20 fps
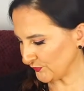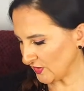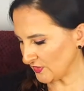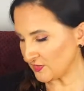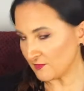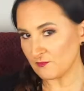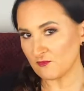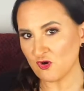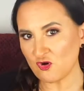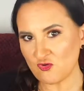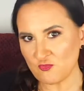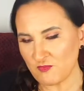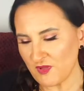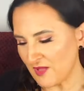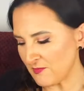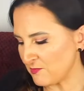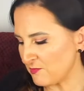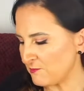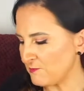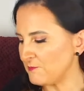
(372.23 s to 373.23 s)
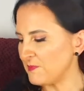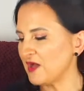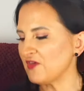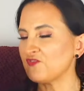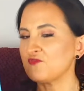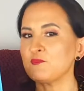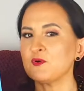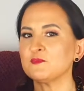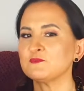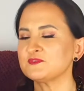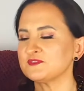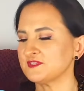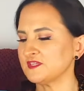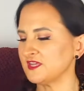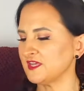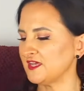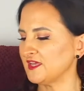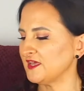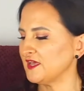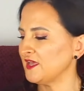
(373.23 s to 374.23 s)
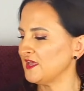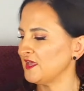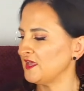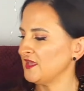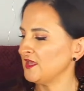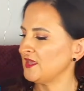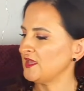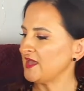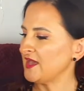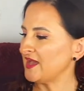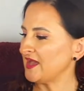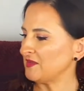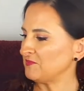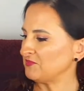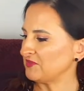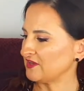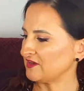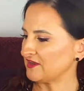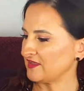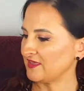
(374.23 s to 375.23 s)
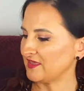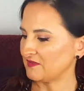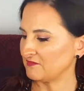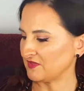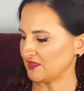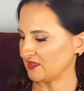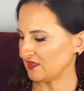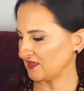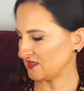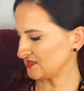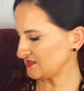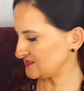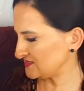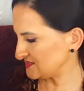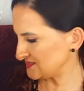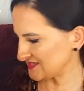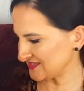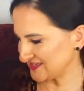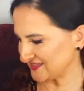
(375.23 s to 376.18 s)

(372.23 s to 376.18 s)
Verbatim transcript: The more bath bombs, the happier I am, I guess.